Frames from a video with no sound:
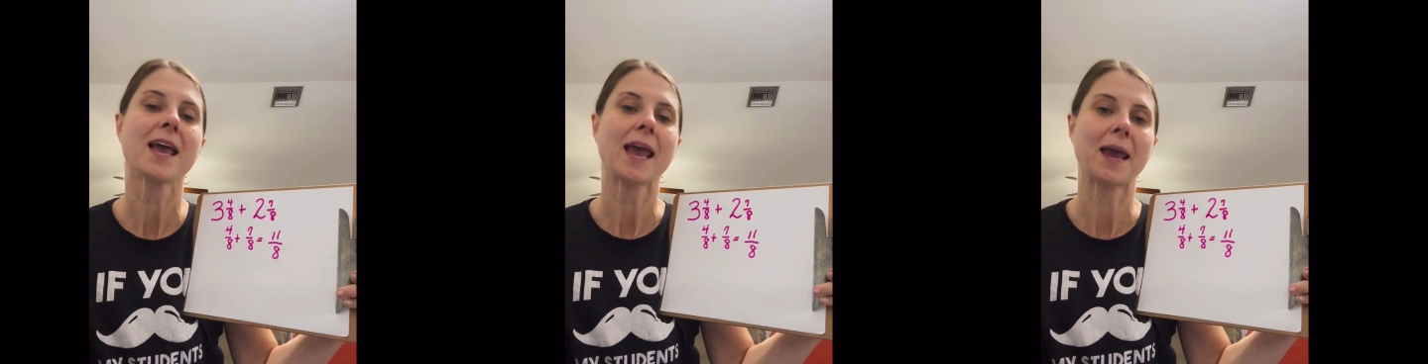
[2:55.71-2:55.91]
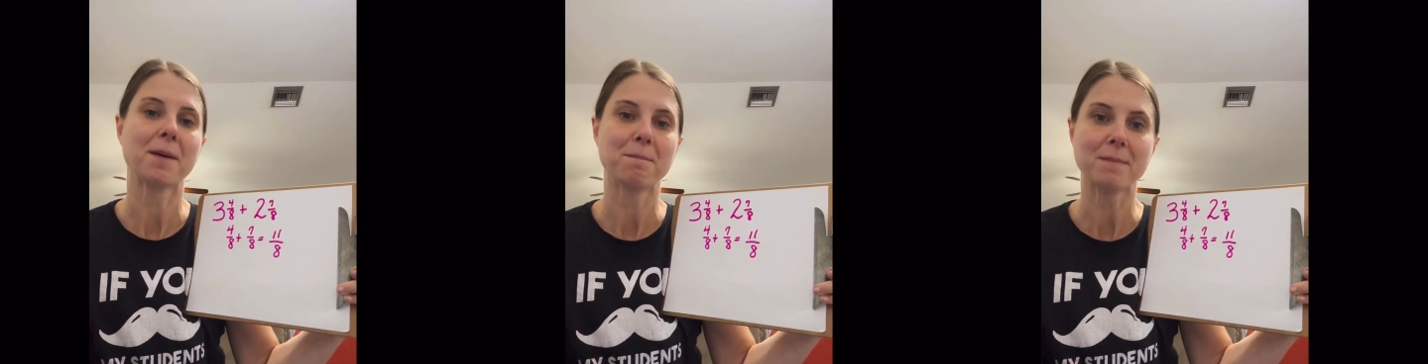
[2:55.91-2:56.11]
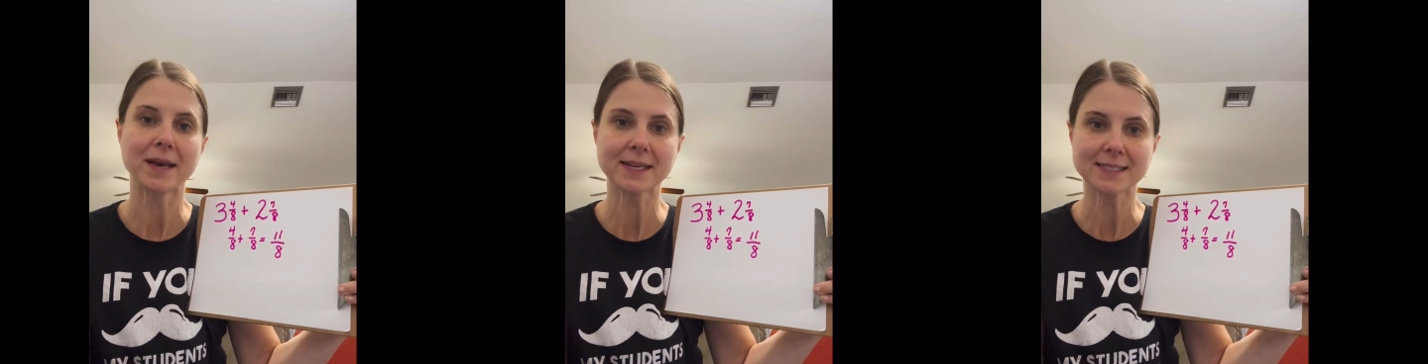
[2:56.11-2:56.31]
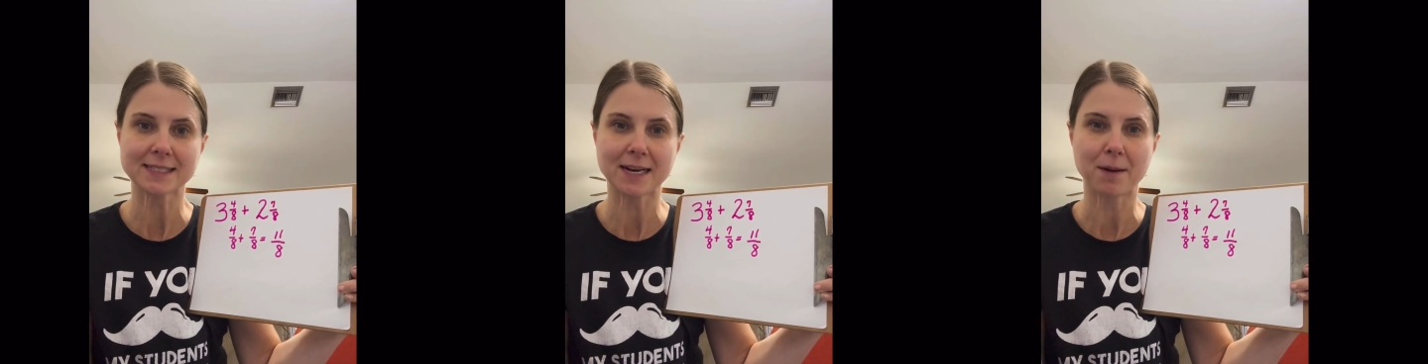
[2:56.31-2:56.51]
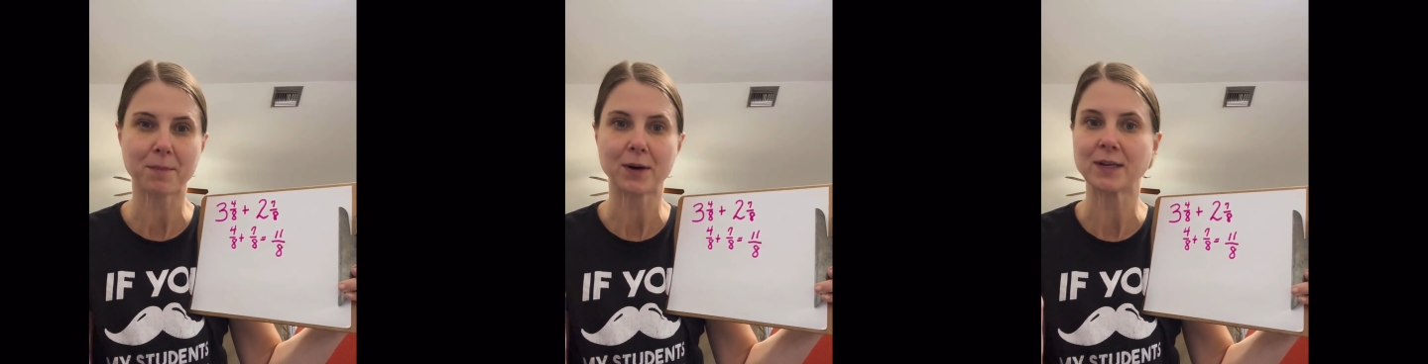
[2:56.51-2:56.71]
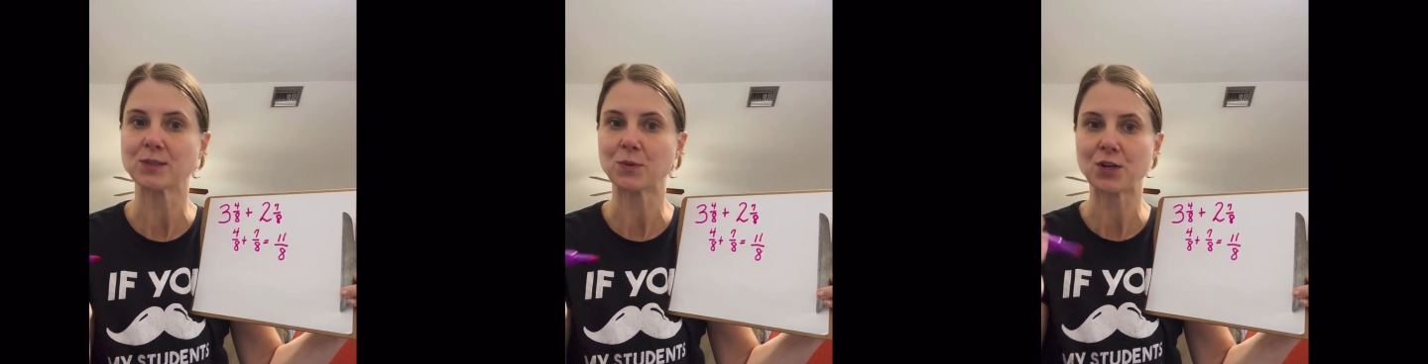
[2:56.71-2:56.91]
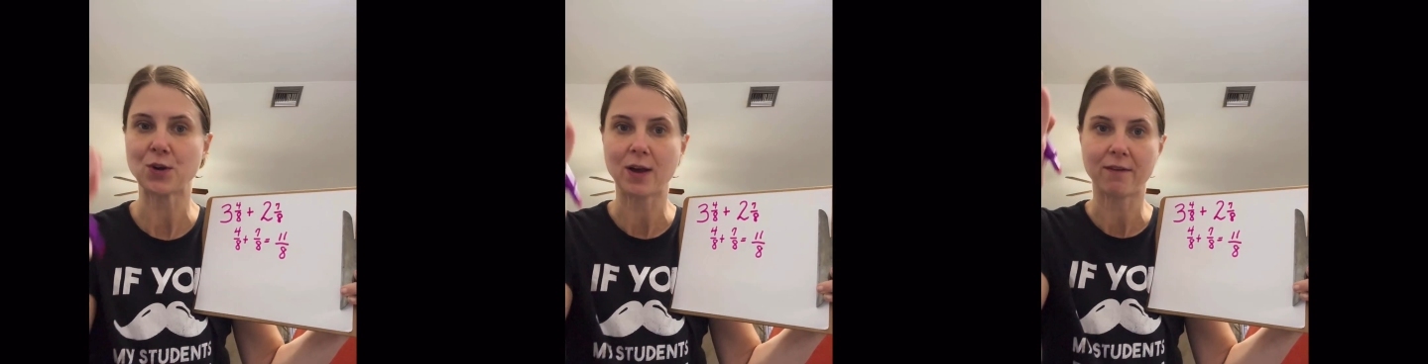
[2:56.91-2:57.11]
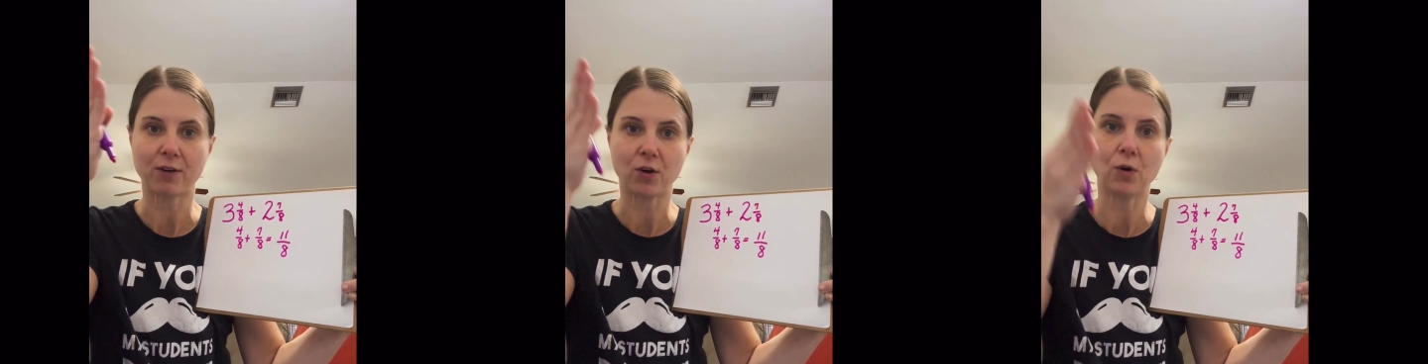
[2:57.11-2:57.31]
A mixed number is when you
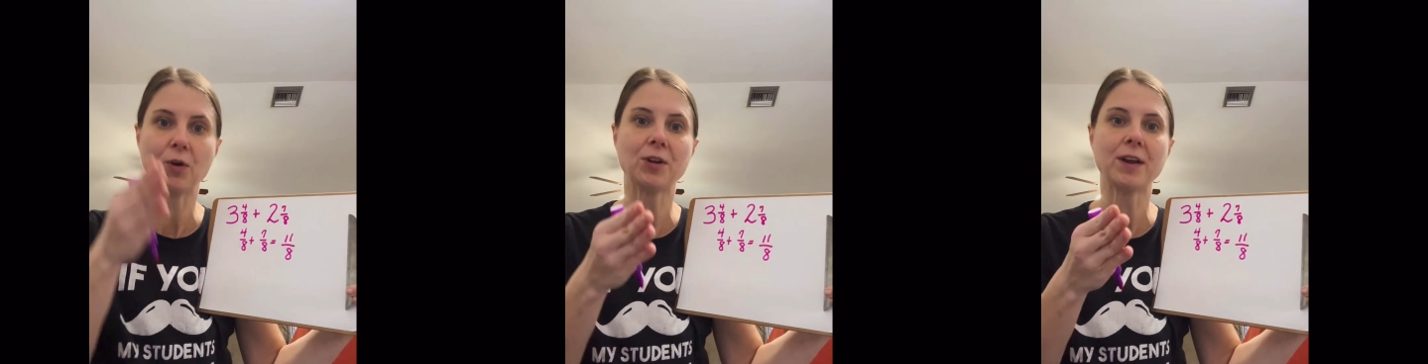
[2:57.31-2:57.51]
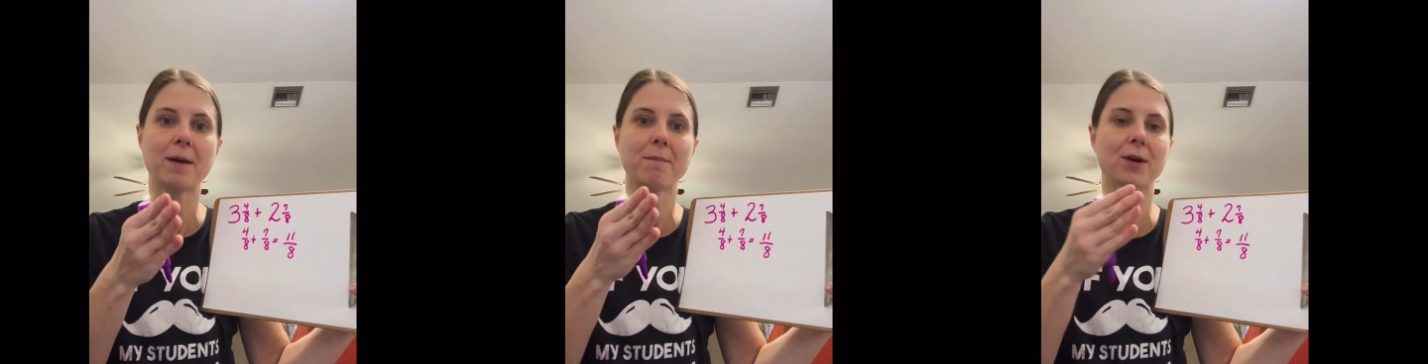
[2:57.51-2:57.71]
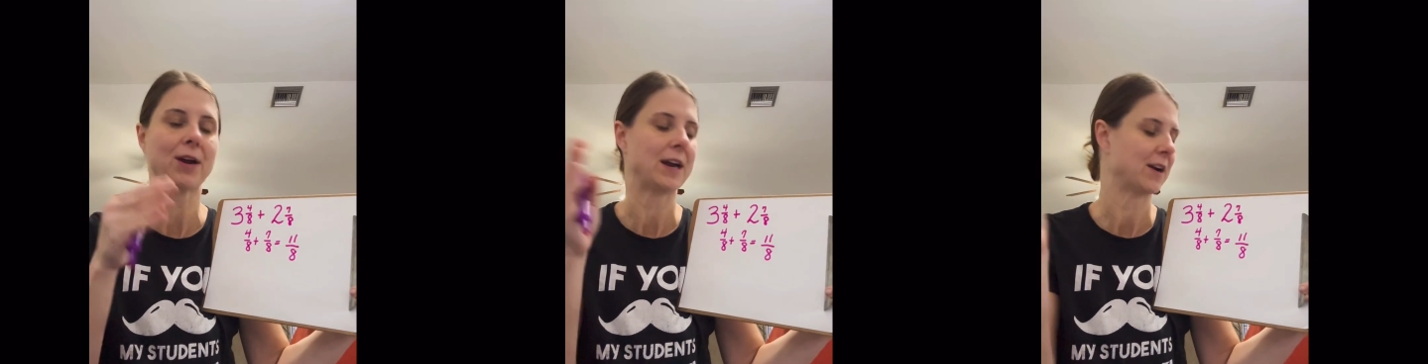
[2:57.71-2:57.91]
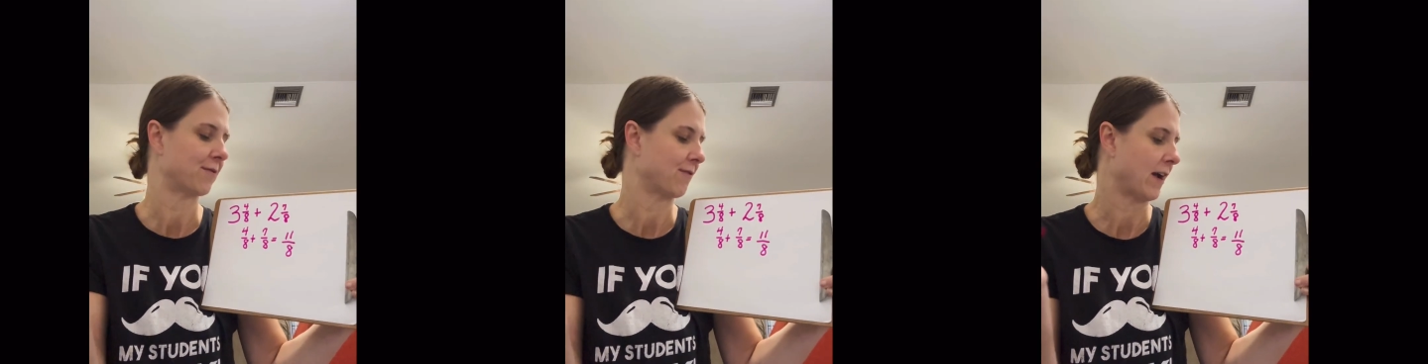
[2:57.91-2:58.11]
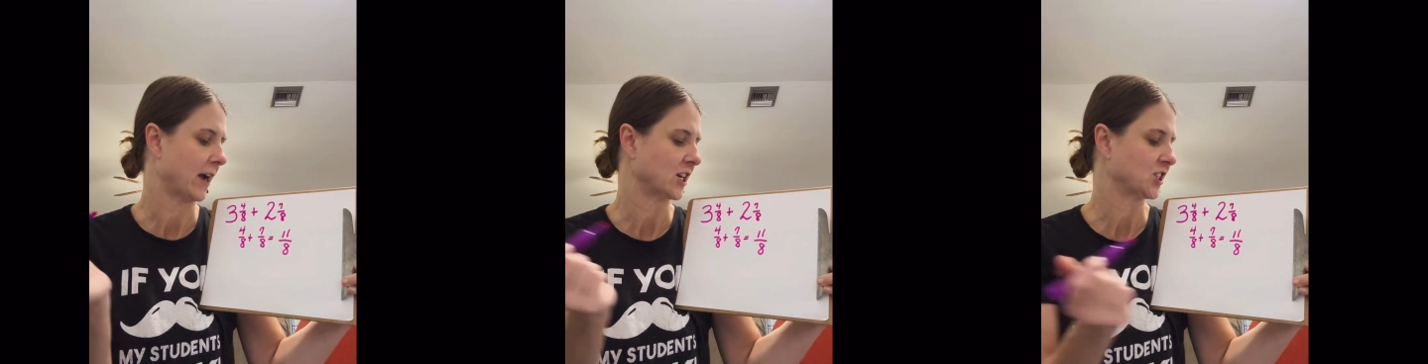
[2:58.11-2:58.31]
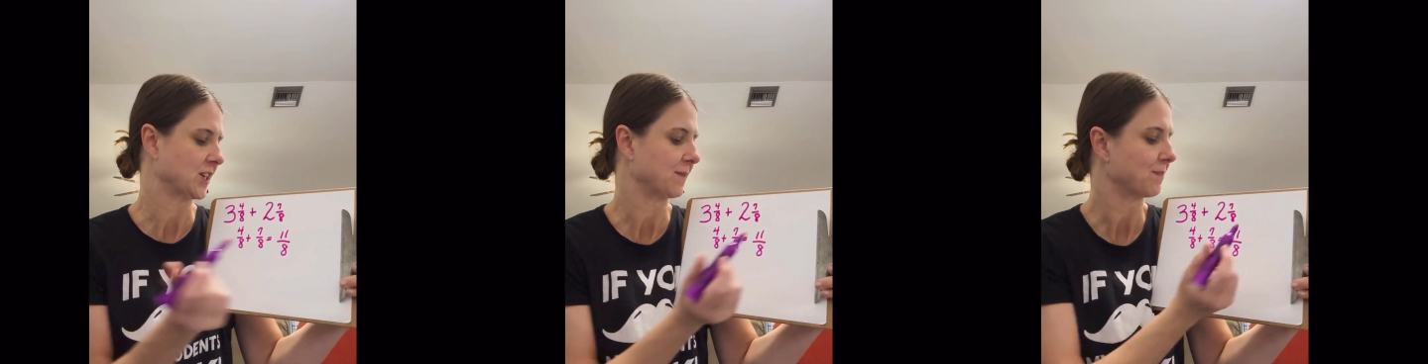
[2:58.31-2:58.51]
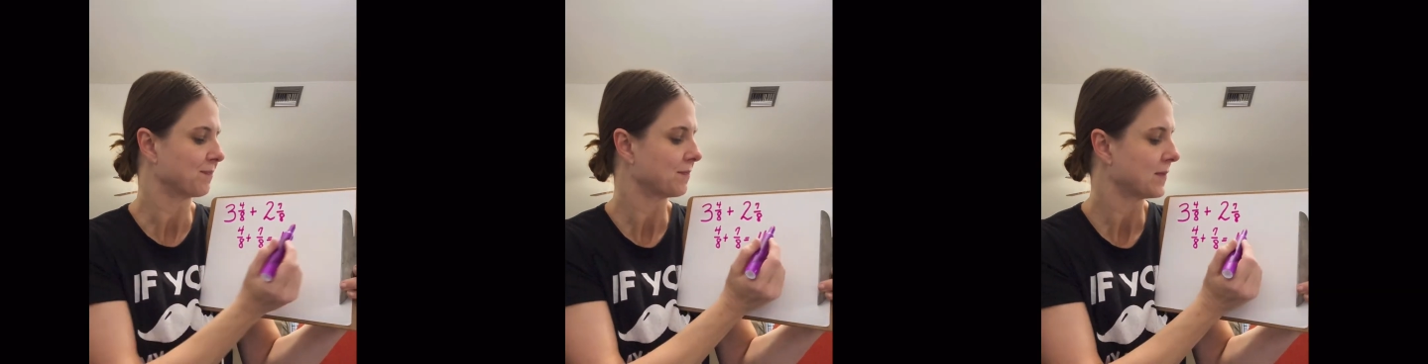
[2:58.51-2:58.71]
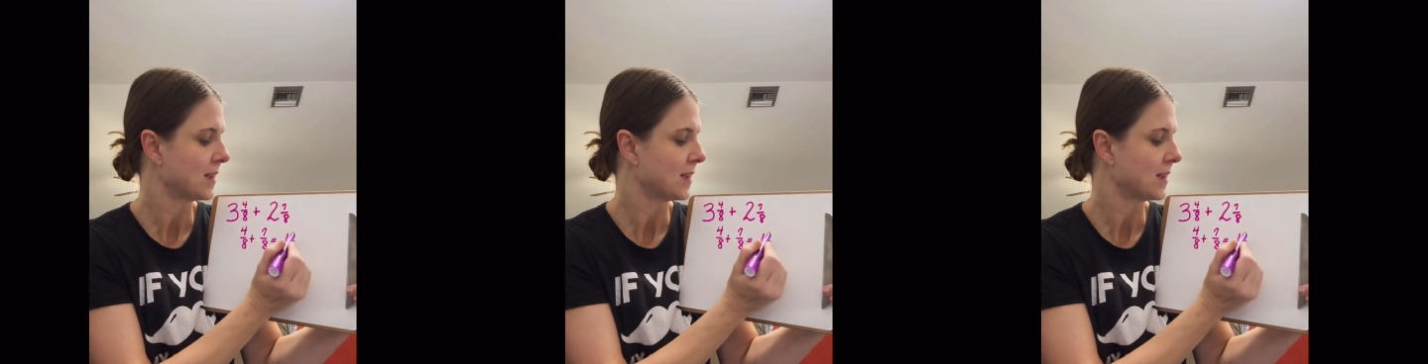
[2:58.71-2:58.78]
have a whole number and a fraction.